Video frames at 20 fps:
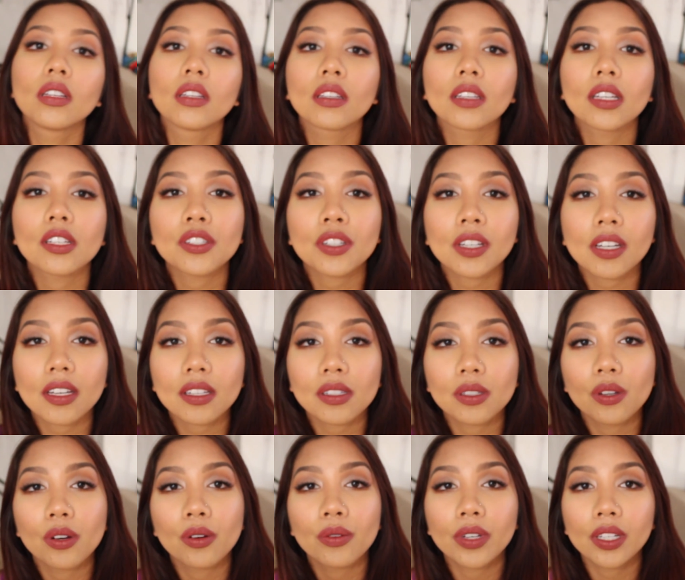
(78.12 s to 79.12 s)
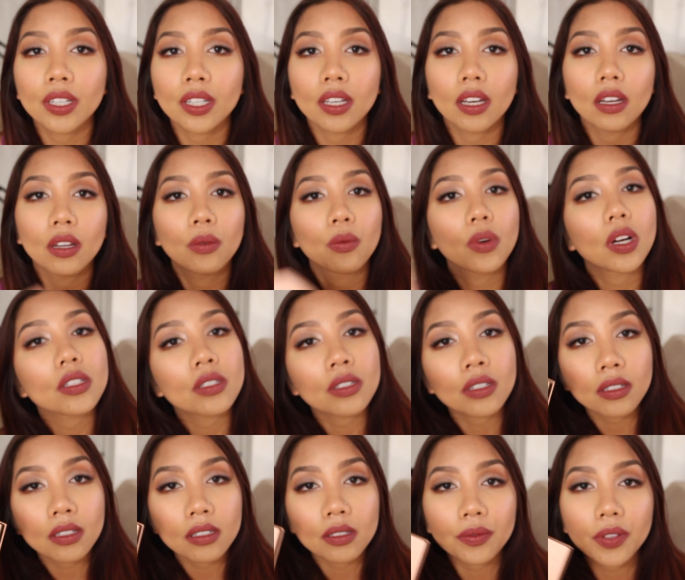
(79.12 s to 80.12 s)
get you guys going and
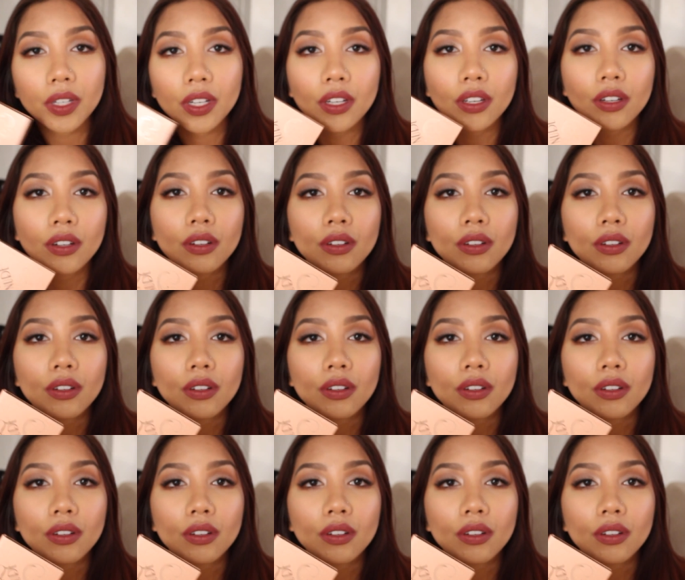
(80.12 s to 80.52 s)
watching this video,